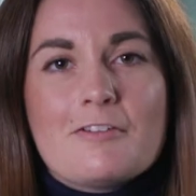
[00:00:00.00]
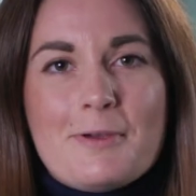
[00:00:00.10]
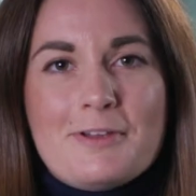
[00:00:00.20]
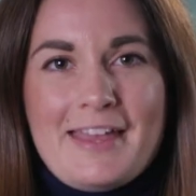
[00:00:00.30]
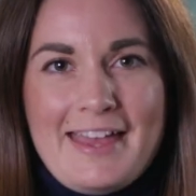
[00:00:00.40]

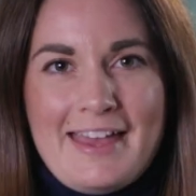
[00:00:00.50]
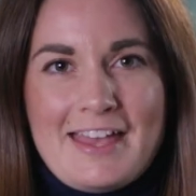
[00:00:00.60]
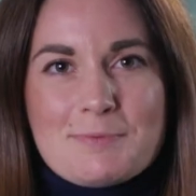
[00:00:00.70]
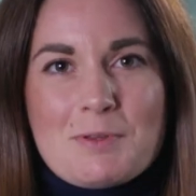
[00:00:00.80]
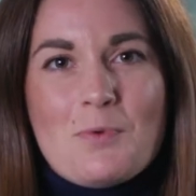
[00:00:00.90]
Remote care
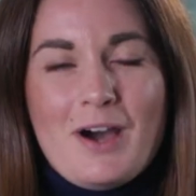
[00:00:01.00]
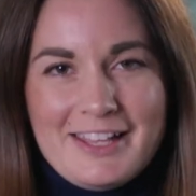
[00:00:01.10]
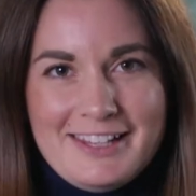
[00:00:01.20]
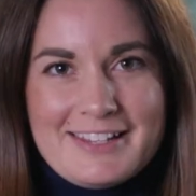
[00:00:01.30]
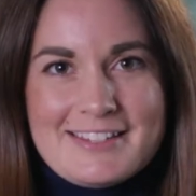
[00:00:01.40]
has been
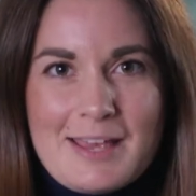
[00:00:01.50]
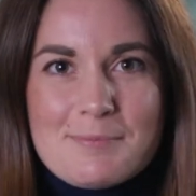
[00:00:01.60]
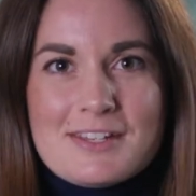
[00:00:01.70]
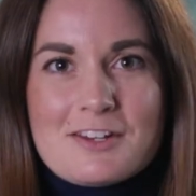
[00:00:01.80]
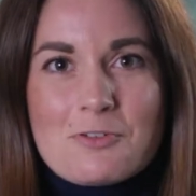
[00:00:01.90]
widely
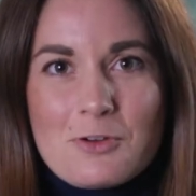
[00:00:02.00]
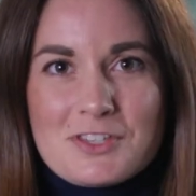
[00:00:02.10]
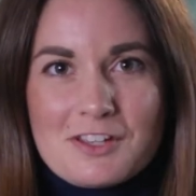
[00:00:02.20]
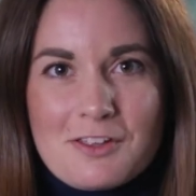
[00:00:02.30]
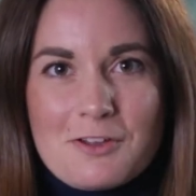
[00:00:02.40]
accepted
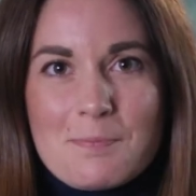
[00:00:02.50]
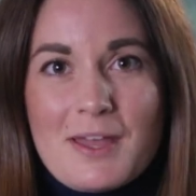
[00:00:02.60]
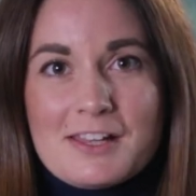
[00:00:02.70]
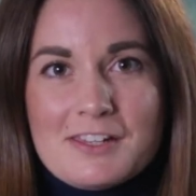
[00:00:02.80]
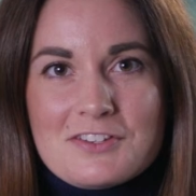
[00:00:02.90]
across the globe
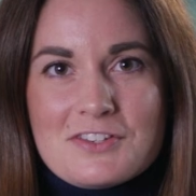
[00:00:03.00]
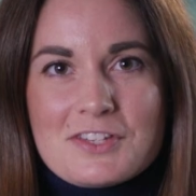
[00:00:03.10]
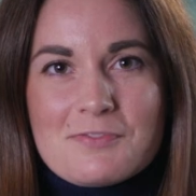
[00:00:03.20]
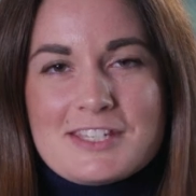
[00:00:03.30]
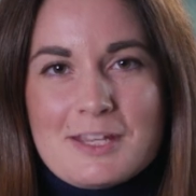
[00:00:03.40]
by
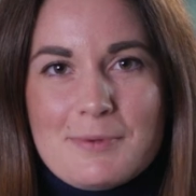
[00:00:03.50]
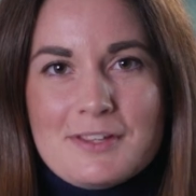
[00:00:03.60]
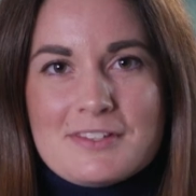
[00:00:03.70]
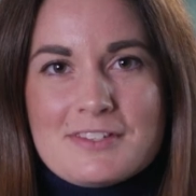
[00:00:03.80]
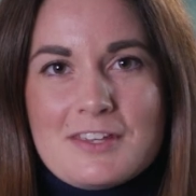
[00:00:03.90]
clinicians and
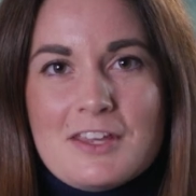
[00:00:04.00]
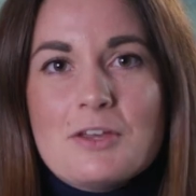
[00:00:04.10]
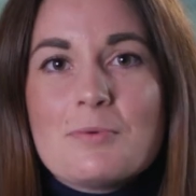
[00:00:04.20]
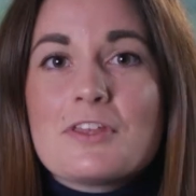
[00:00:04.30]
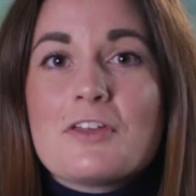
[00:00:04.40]
recipients,
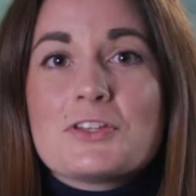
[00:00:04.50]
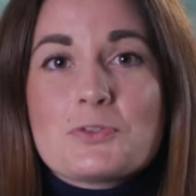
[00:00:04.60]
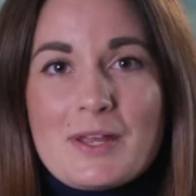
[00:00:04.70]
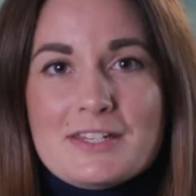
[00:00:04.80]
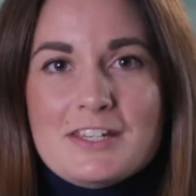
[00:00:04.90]
with over
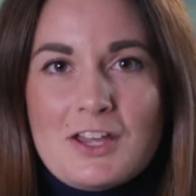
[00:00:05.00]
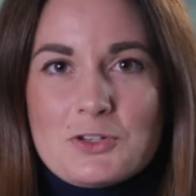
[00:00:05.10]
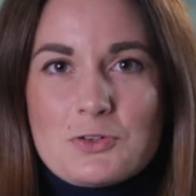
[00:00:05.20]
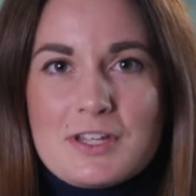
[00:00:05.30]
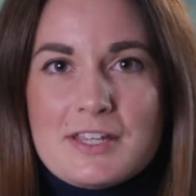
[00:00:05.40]
20
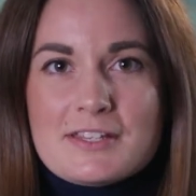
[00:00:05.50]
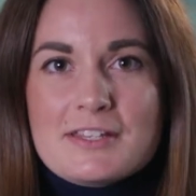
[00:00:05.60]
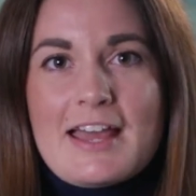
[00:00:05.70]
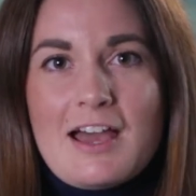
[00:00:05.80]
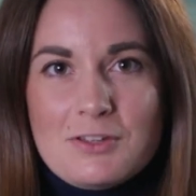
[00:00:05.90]

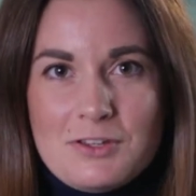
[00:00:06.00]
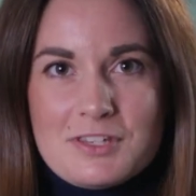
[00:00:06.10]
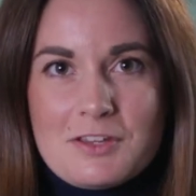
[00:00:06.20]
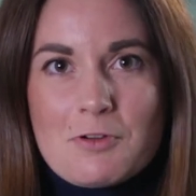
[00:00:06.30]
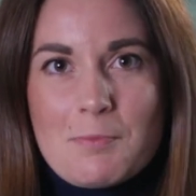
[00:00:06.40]
countries now
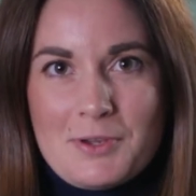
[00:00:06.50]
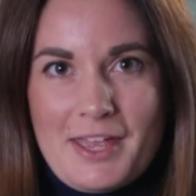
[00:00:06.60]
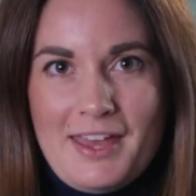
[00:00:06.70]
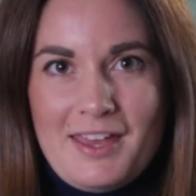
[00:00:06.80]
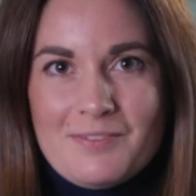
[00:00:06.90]
using remote
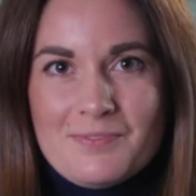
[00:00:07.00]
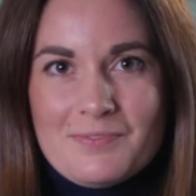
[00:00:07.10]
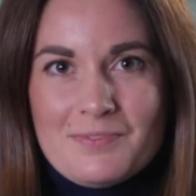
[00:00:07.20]
care.